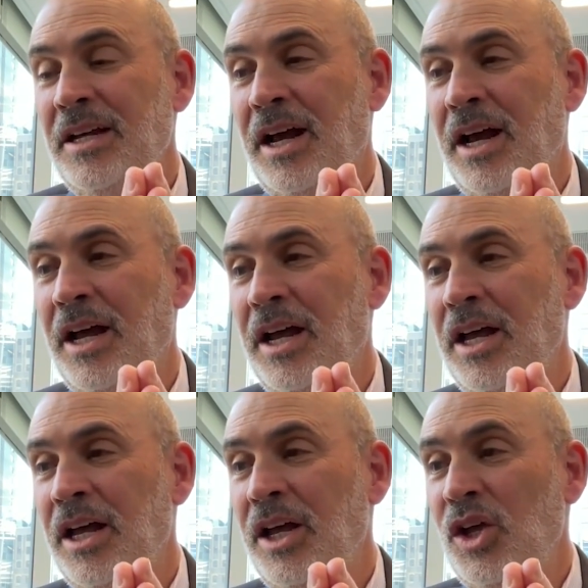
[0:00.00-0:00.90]

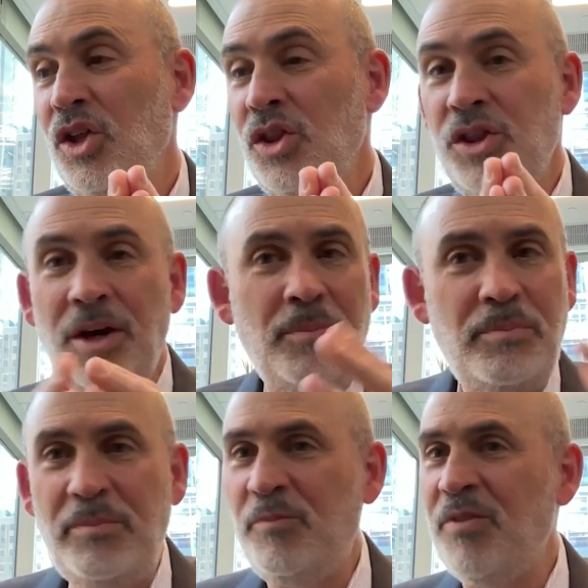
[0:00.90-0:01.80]

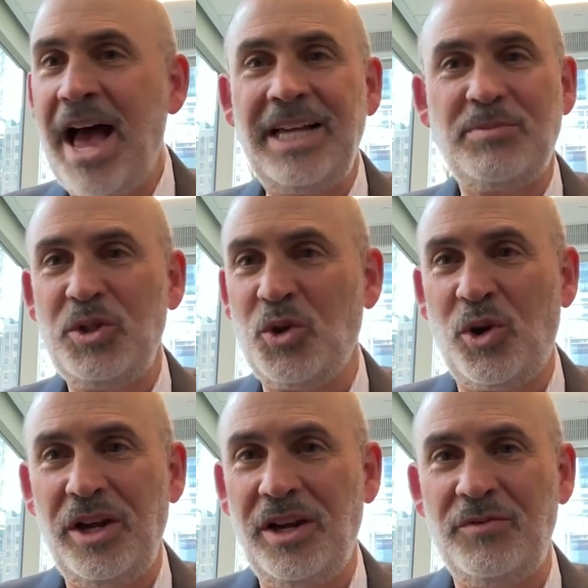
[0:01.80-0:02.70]
the vast
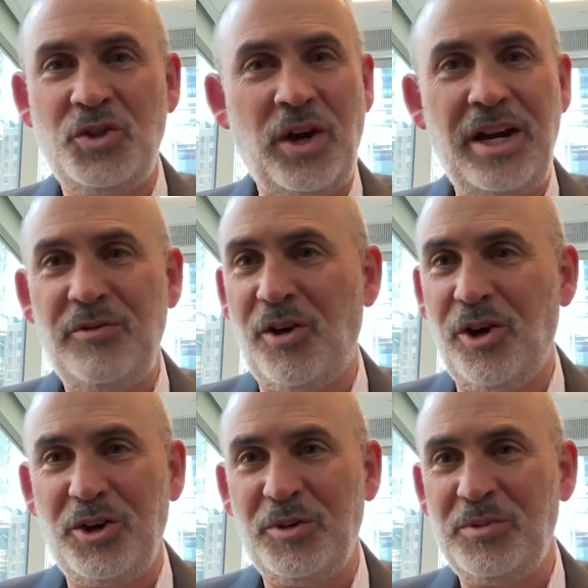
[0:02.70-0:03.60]
majority of trading
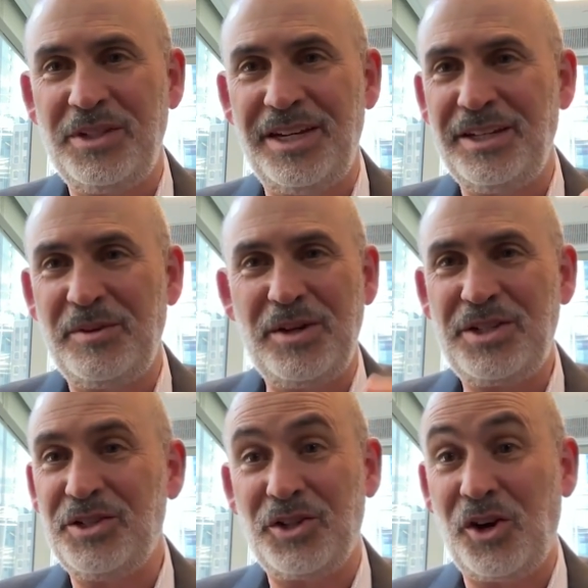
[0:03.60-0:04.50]
volumes and
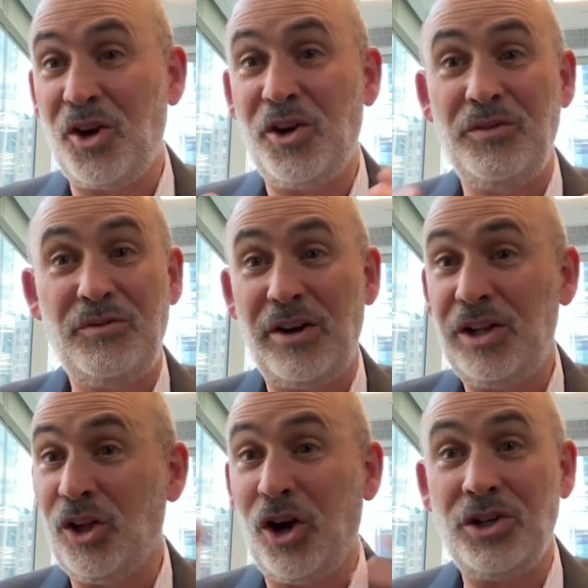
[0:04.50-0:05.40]
commissions occur in
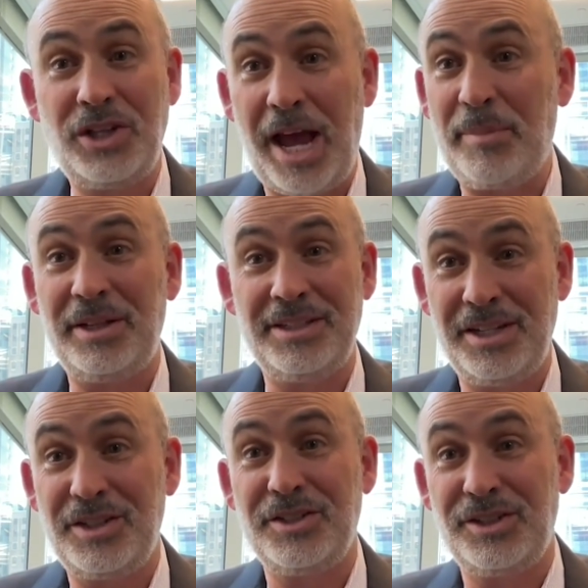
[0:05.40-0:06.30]
very large
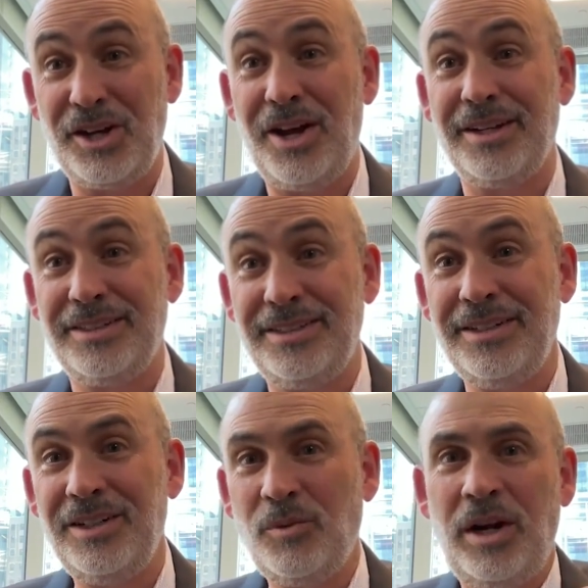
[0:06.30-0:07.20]
capitalization
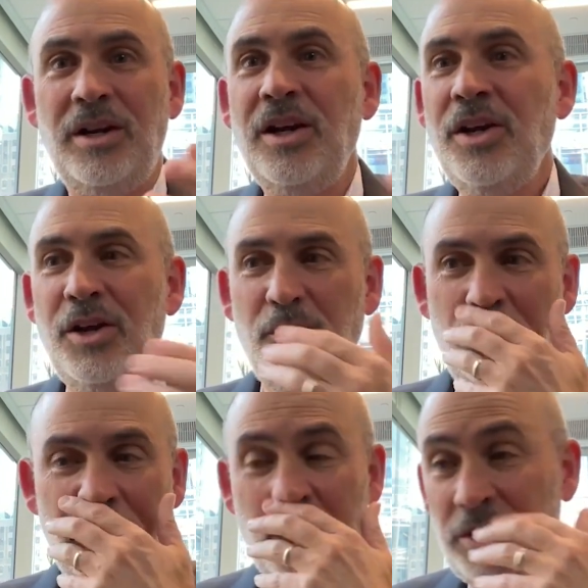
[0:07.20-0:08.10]
stocks, right?
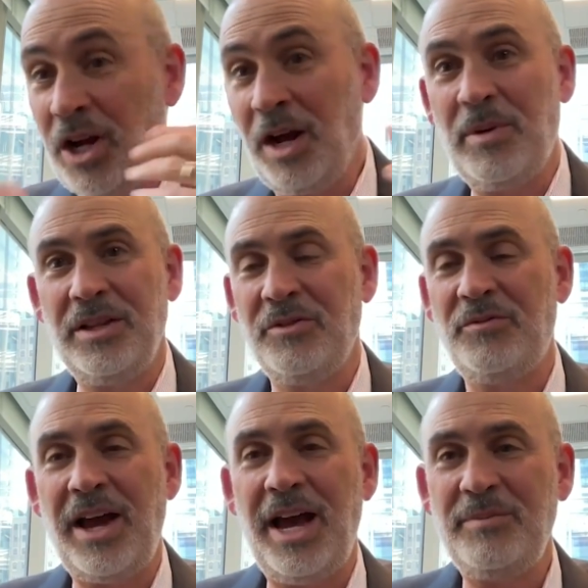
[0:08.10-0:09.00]
We talk about
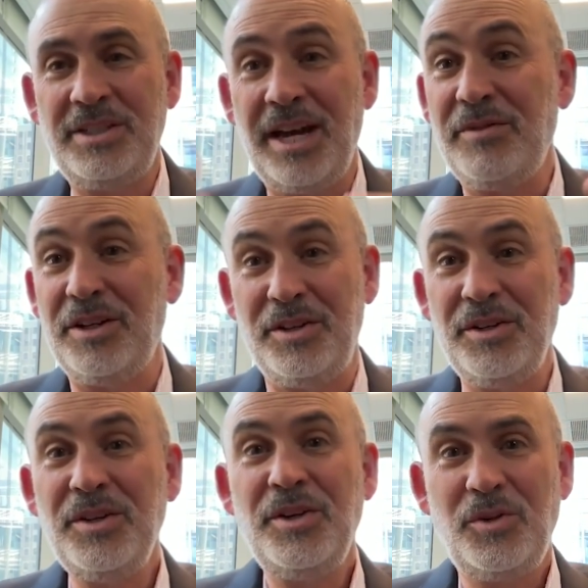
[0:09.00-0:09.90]
the Fab Seven,